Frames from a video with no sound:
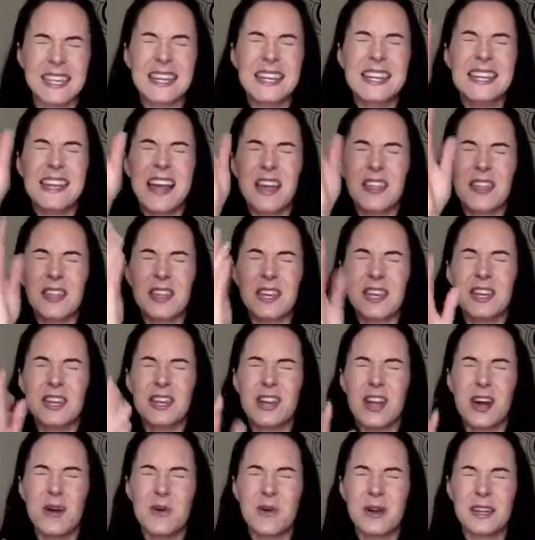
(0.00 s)
and nothing and
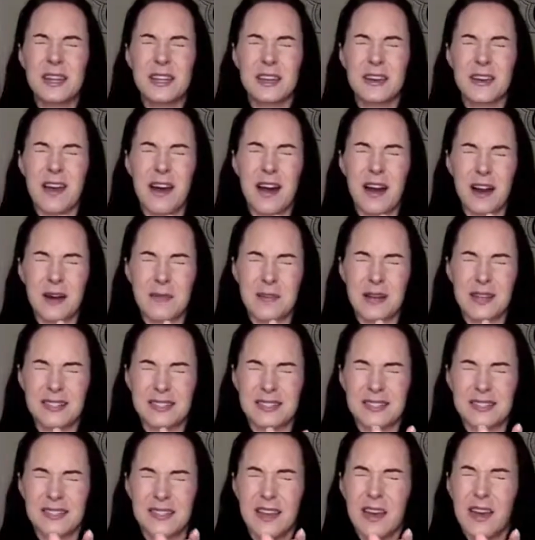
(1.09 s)
no one can harm
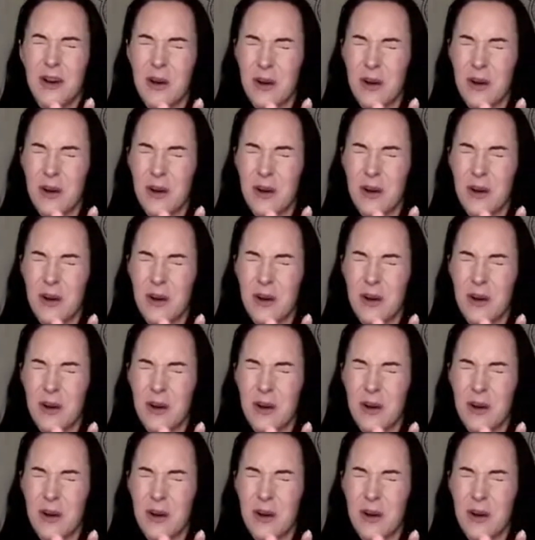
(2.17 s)
us